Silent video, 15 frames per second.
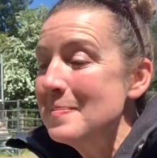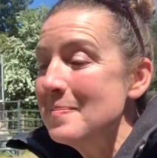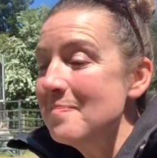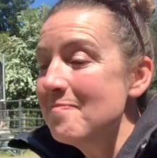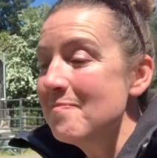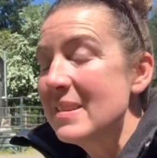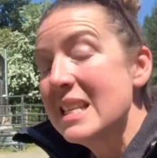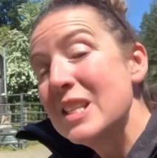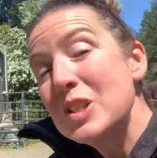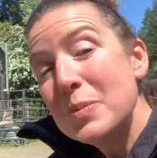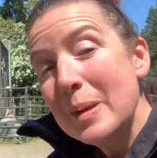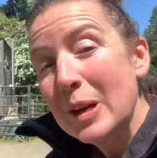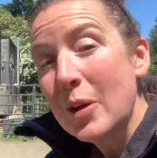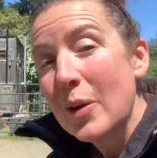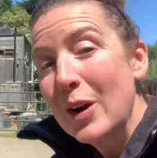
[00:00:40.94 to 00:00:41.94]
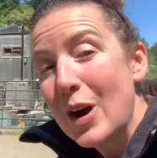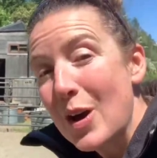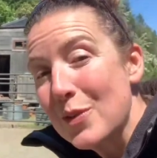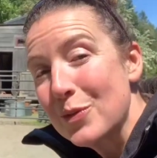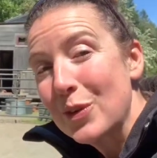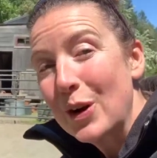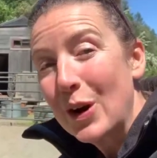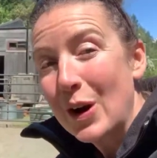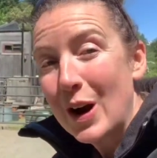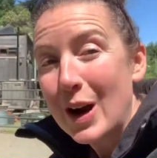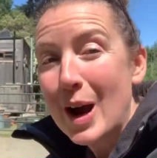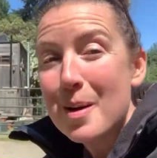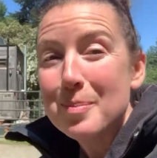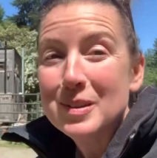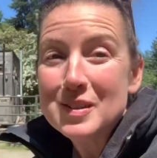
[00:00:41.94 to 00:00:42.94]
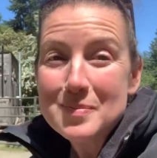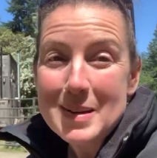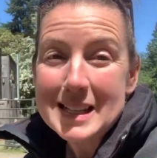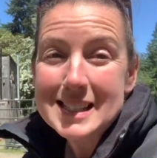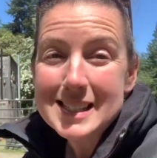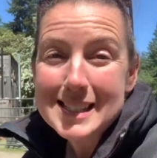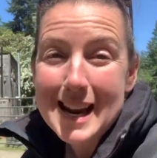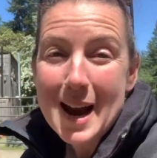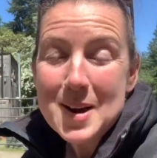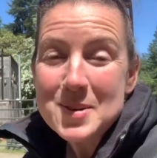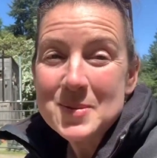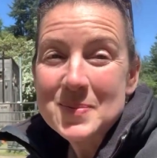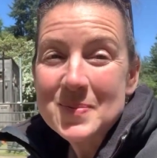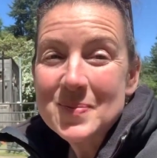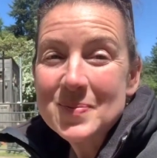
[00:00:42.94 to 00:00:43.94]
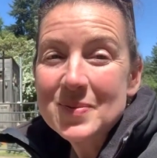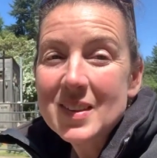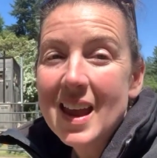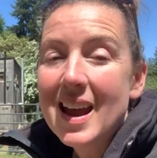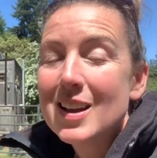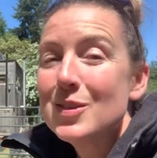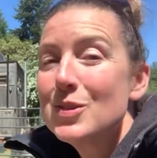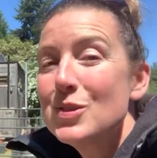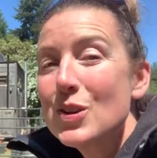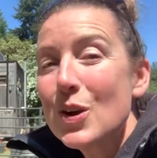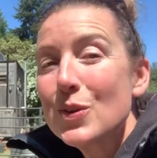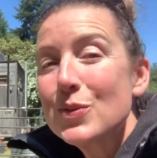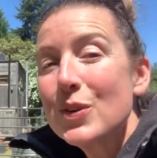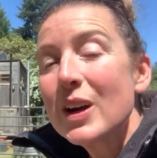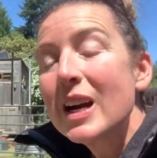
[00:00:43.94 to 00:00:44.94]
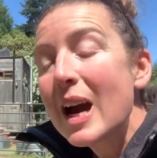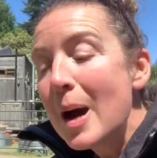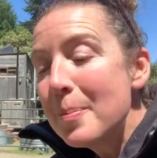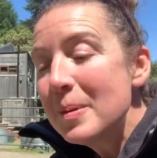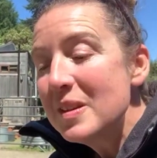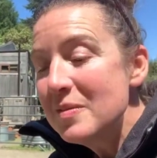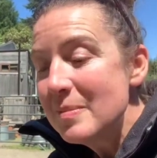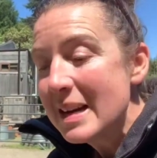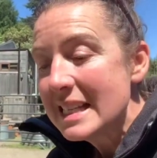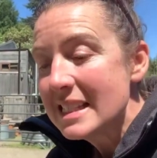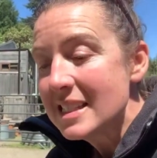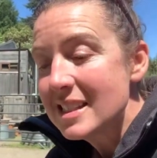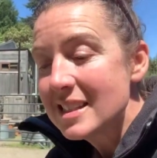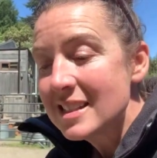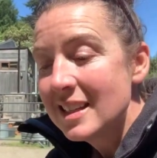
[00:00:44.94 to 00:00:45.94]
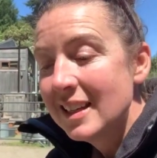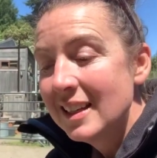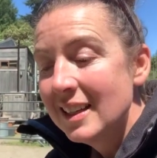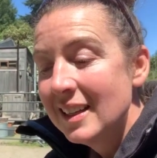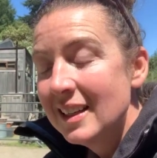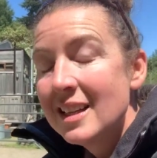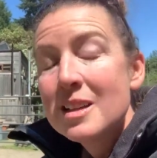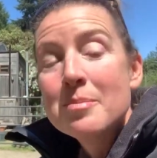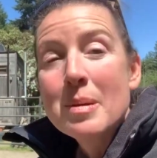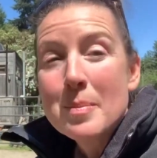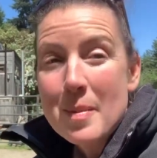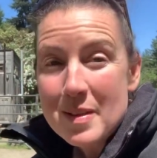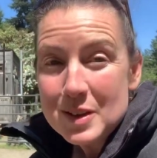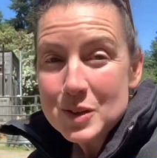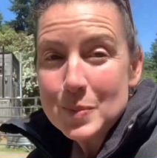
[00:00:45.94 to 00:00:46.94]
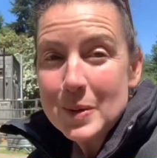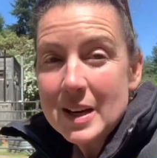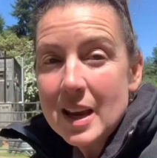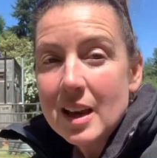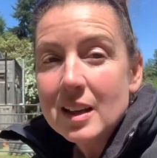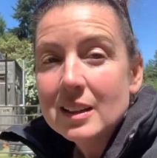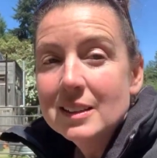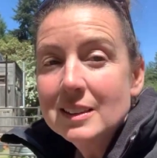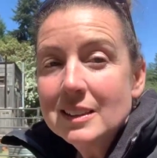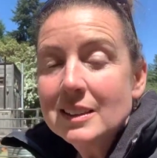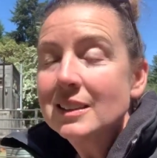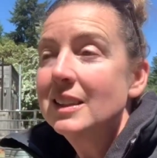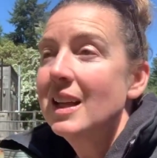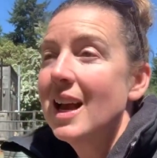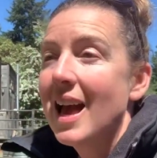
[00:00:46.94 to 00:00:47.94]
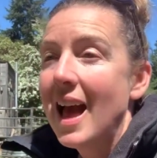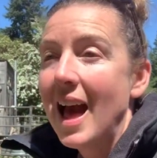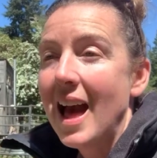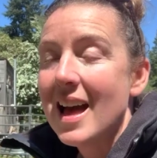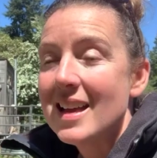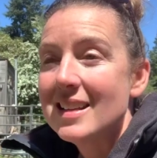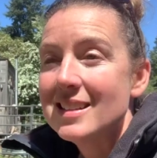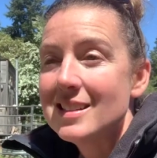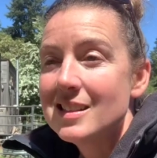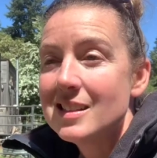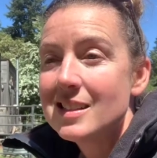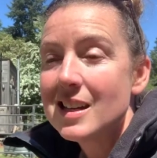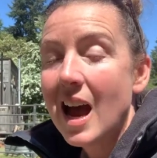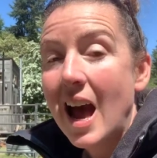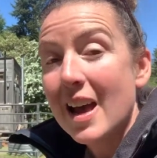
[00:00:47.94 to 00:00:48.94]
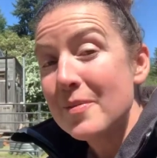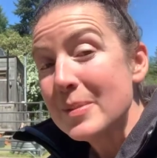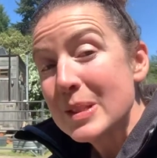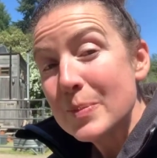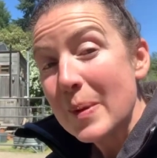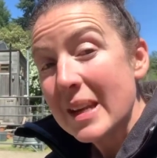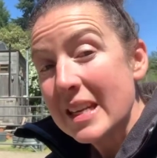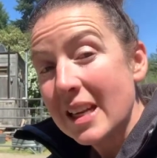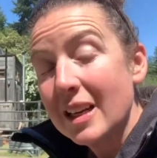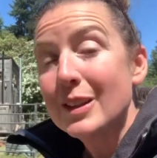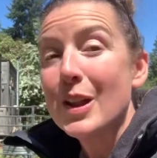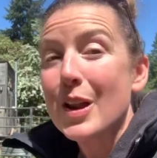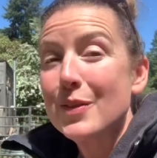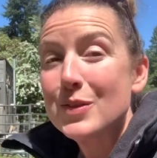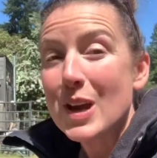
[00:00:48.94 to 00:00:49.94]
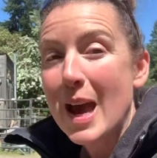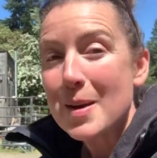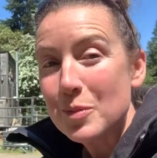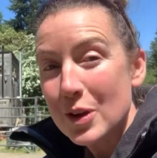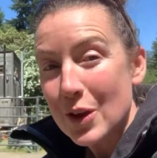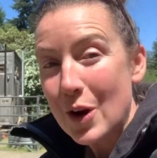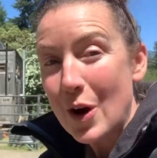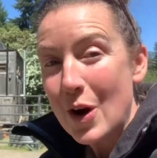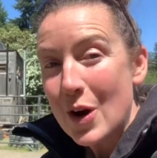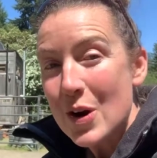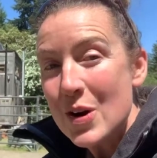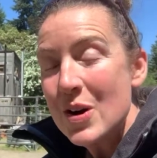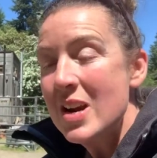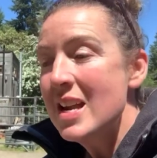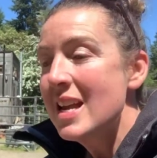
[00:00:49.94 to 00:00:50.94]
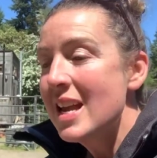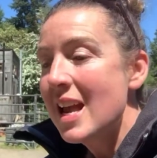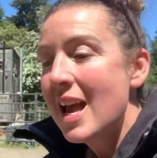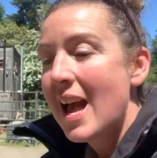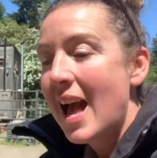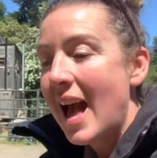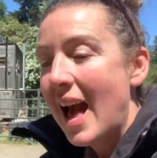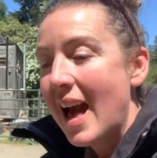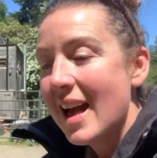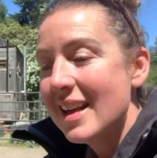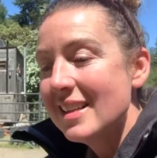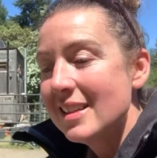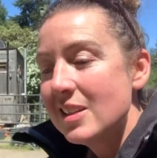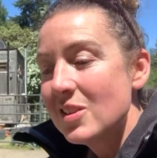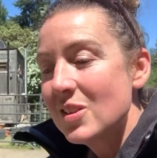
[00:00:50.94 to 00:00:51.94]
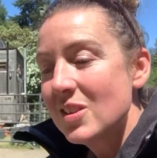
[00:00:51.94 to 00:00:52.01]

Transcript: this has been going on for a couple of months now. And so for a couple of months, my mother's been ill, and I've been spending a lot of time with her, and